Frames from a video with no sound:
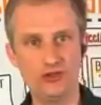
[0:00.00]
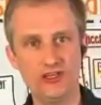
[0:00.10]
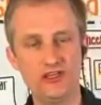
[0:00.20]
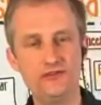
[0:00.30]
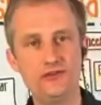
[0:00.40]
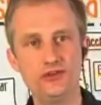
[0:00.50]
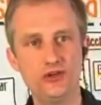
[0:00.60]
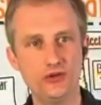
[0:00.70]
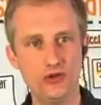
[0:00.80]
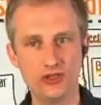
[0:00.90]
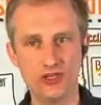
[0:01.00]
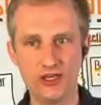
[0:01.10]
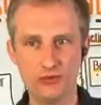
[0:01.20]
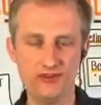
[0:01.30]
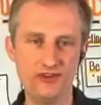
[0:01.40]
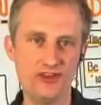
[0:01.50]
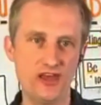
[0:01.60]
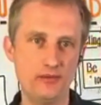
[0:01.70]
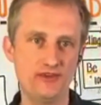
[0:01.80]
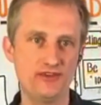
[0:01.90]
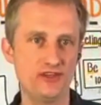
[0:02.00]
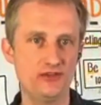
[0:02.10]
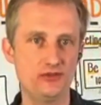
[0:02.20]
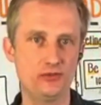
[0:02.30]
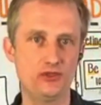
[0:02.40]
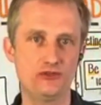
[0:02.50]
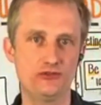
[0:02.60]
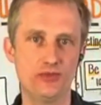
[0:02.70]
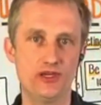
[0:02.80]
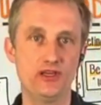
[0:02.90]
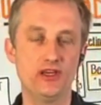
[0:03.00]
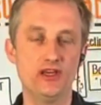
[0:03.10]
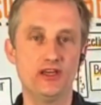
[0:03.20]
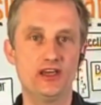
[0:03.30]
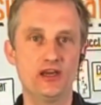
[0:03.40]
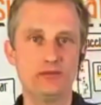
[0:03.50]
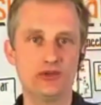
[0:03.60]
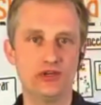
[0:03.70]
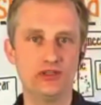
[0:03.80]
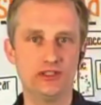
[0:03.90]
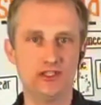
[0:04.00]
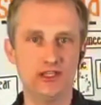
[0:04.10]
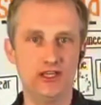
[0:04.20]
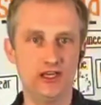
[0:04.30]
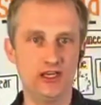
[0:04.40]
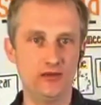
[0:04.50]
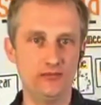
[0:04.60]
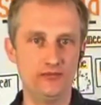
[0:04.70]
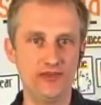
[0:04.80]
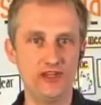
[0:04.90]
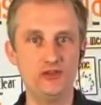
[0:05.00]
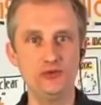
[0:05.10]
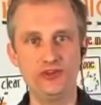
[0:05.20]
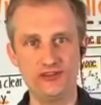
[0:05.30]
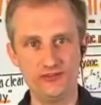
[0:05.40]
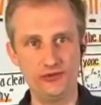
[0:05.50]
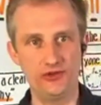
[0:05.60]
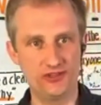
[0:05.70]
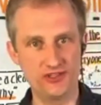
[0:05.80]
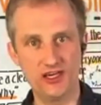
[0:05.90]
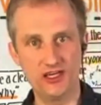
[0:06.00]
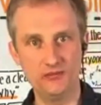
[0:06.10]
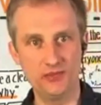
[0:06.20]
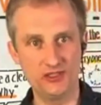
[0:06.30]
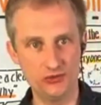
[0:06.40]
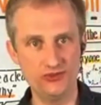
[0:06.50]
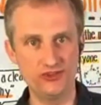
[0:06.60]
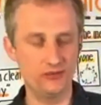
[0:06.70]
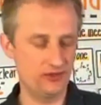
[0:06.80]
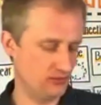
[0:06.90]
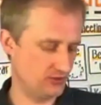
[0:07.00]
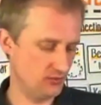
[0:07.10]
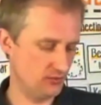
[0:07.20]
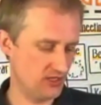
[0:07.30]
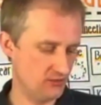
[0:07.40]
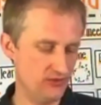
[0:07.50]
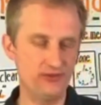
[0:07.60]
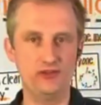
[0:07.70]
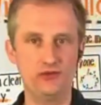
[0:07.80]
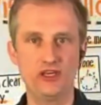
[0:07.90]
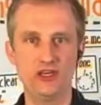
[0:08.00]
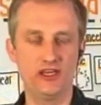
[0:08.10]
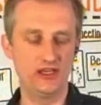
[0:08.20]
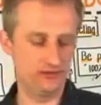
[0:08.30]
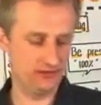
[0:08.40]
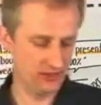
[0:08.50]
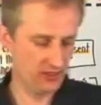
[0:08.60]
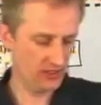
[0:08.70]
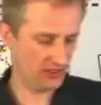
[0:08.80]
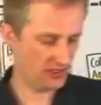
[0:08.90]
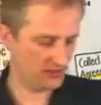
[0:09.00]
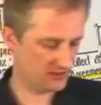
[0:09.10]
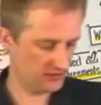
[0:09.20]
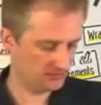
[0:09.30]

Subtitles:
And if you know, okay, when this happens, I need to switch off my camera, then do this for the time, but do something about your bandwidth that you can have an answer.